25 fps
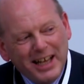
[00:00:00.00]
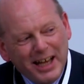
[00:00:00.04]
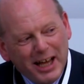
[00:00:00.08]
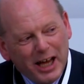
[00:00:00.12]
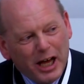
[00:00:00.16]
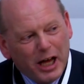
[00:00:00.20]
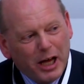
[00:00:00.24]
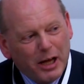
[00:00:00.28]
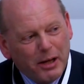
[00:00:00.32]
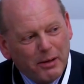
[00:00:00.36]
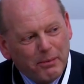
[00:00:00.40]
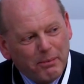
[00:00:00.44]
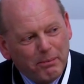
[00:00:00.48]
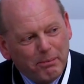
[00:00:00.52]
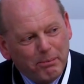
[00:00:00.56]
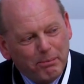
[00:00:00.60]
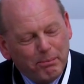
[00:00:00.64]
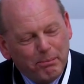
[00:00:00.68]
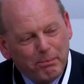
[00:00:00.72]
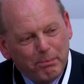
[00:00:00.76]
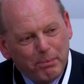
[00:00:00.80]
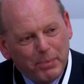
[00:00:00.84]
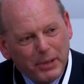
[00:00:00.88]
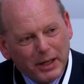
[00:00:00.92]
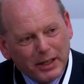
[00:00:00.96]

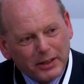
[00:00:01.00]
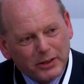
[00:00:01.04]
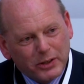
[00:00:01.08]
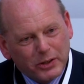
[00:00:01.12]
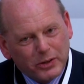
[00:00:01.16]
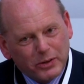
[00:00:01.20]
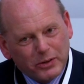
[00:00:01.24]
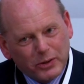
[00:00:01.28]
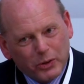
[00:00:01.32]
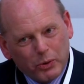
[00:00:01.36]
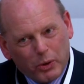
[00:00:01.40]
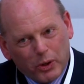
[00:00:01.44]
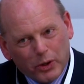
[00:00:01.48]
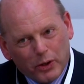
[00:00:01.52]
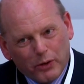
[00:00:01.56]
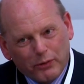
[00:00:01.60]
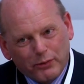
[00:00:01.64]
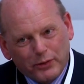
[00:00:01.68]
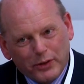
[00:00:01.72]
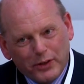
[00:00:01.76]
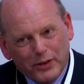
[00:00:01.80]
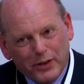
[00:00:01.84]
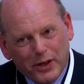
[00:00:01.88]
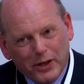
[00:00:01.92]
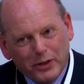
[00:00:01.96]
but quite
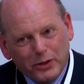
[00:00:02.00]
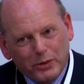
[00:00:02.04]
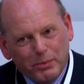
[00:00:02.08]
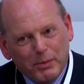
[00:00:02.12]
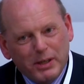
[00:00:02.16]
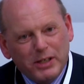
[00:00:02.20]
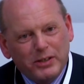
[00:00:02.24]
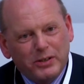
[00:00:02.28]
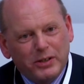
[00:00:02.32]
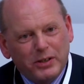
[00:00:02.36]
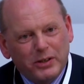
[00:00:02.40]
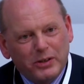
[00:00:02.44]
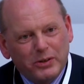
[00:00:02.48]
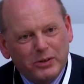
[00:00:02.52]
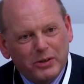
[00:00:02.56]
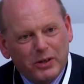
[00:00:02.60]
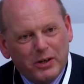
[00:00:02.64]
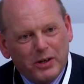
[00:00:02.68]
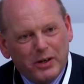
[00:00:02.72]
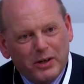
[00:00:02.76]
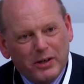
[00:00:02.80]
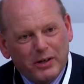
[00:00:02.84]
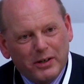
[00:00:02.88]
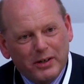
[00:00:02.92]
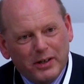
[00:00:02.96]
often those meetings
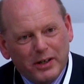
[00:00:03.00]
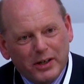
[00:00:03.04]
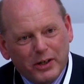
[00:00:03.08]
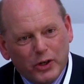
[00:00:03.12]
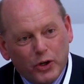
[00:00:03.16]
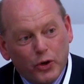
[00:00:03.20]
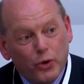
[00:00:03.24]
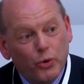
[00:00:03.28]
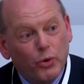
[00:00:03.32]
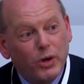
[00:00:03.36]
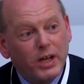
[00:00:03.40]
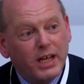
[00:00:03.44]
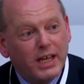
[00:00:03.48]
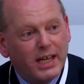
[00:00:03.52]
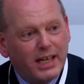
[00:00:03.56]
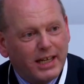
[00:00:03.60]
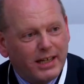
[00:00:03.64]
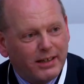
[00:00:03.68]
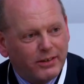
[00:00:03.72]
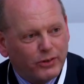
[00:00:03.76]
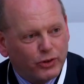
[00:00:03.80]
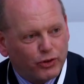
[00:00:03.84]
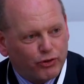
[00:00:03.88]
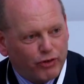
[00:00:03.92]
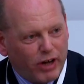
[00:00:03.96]
are
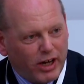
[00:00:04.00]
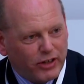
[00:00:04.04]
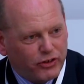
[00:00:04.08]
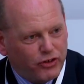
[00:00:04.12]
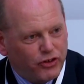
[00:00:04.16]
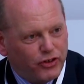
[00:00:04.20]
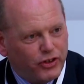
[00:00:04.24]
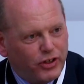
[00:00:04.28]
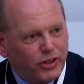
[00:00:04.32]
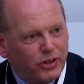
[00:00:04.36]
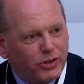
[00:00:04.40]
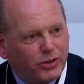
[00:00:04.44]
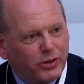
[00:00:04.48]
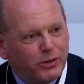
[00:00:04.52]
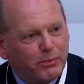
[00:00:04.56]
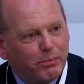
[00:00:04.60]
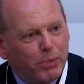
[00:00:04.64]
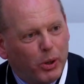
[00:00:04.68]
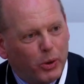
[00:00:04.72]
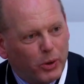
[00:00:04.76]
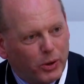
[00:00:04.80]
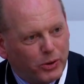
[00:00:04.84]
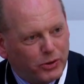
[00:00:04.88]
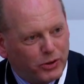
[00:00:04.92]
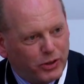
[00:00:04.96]
agreeing strategies and
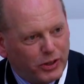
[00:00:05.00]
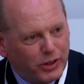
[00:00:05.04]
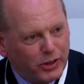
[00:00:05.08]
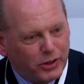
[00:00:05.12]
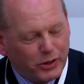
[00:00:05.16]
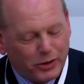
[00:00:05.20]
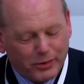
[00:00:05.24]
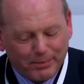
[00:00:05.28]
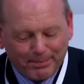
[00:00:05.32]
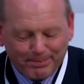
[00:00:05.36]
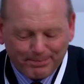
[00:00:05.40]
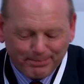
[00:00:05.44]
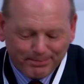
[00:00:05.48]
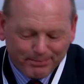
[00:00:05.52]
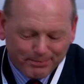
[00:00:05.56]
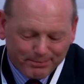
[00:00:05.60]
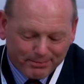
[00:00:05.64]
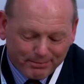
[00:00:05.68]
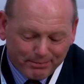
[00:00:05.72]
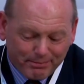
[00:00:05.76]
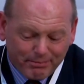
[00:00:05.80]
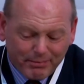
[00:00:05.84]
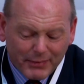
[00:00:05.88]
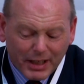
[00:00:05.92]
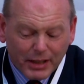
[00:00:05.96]
policies.
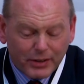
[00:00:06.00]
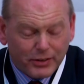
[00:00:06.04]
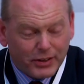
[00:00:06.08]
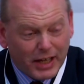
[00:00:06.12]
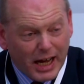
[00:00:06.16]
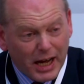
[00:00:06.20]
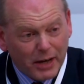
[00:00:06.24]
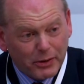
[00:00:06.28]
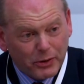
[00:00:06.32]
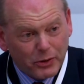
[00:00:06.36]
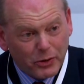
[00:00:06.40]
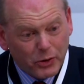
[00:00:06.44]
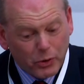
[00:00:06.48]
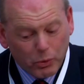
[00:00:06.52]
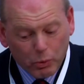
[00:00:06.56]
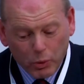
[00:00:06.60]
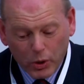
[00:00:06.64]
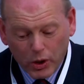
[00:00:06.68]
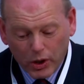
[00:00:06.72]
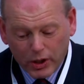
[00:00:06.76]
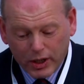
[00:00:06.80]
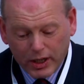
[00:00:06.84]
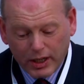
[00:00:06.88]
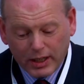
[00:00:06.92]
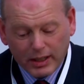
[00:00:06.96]
Down at the
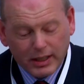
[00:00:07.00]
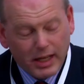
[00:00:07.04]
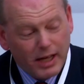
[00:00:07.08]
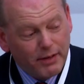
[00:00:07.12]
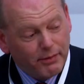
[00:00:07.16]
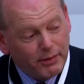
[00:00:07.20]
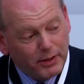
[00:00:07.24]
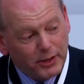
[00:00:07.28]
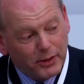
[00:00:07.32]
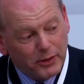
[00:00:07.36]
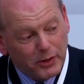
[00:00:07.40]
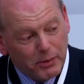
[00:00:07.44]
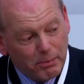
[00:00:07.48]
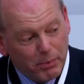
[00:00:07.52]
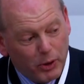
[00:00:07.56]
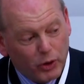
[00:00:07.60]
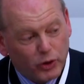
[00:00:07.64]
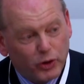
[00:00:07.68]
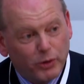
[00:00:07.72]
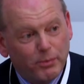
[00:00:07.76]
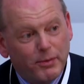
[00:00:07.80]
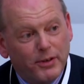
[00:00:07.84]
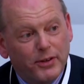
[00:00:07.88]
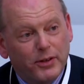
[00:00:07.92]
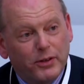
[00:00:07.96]
working level, at the
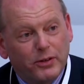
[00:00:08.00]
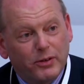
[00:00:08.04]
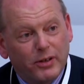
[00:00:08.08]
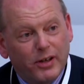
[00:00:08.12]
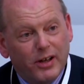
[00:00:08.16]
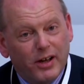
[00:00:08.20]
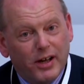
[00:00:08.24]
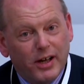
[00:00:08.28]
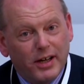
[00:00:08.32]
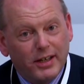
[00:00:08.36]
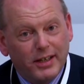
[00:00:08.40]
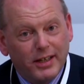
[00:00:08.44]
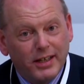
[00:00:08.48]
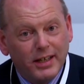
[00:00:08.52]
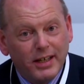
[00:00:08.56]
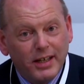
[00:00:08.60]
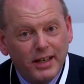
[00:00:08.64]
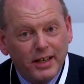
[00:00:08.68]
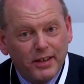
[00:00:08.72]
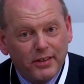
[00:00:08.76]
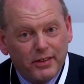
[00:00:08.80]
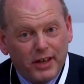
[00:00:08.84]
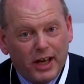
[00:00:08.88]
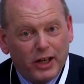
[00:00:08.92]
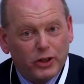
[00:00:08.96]
bottom of the slide,
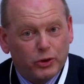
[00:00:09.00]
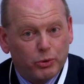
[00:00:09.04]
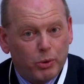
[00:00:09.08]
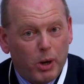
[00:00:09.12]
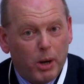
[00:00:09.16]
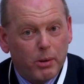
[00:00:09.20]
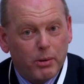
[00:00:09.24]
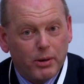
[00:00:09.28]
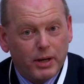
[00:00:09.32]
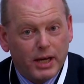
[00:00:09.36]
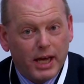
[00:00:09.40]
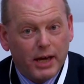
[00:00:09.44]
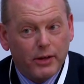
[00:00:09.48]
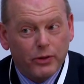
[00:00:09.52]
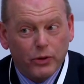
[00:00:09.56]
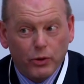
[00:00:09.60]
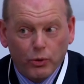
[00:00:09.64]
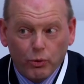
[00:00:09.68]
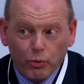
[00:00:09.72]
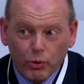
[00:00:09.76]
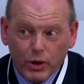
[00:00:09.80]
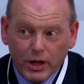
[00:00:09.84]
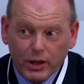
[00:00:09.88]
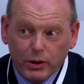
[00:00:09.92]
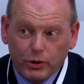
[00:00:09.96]
that's where we get the
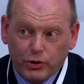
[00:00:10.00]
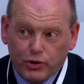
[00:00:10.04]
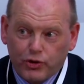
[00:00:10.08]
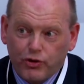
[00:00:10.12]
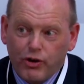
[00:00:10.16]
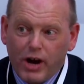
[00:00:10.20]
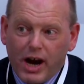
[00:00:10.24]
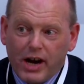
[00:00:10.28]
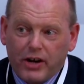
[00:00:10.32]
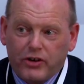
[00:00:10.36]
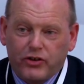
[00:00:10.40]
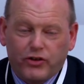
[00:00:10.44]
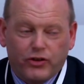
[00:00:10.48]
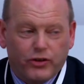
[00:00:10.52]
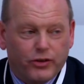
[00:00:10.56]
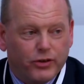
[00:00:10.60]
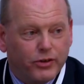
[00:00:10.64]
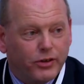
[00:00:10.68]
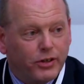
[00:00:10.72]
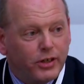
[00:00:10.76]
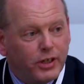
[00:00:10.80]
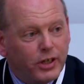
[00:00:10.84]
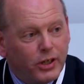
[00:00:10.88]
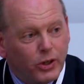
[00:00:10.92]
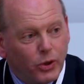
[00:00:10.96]
real traction
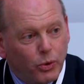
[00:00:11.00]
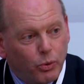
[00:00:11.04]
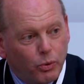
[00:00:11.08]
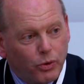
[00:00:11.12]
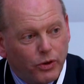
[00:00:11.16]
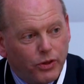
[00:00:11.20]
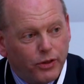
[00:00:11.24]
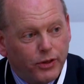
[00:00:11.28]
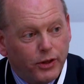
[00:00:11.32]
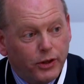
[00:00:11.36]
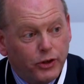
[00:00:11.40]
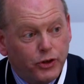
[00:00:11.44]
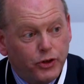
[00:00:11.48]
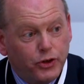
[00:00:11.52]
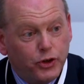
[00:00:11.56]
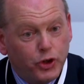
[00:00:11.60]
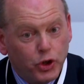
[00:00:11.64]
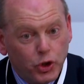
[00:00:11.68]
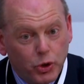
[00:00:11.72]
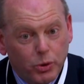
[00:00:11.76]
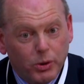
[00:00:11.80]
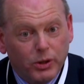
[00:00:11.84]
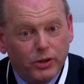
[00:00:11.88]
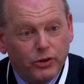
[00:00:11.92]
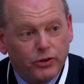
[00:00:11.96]
with the
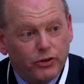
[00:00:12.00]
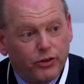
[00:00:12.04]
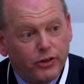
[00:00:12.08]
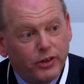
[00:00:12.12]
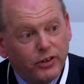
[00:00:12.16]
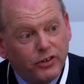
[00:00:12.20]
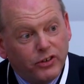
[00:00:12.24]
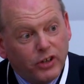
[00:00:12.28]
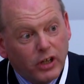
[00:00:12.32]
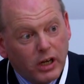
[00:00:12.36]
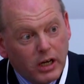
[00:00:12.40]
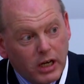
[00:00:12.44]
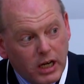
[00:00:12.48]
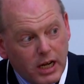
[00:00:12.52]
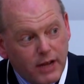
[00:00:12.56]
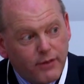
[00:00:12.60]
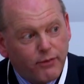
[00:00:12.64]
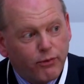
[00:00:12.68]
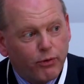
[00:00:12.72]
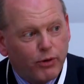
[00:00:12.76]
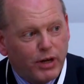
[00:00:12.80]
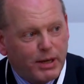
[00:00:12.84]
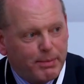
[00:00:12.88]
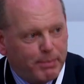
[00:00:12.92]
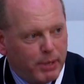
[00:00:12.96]
doers, the
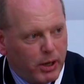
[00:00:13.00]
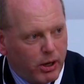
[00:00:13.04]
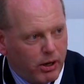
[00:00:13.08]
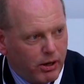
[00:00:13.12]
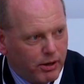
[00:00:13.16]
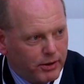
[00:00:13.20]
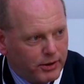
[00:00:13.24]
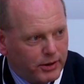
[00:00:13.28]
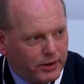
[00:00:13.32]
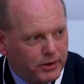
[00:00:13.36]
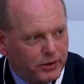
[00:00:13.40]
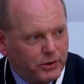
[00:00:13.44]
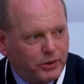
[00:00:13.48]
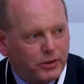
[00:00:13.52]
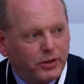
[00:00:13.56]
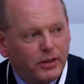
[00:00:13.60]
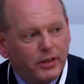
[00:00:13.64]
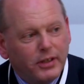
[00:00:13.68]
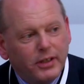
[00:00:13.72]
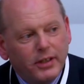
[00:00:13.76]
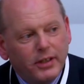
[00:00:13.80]
delivery partners